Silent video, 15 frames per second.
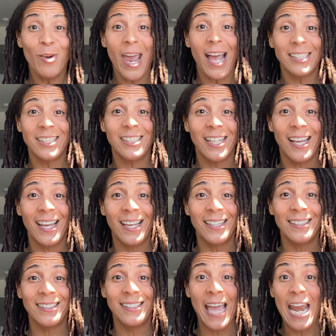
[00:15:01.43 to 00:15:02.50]
that
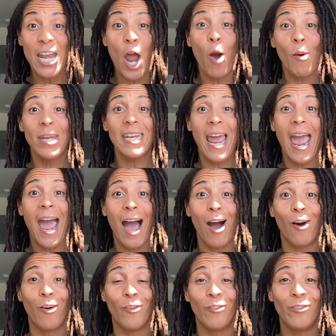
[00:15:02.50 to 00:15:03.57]
shit. They know it
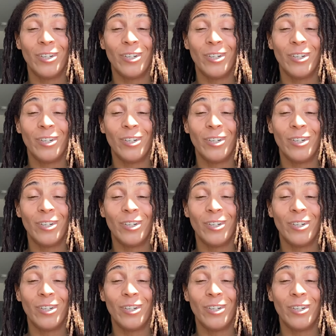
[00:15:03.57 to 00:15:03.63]
now.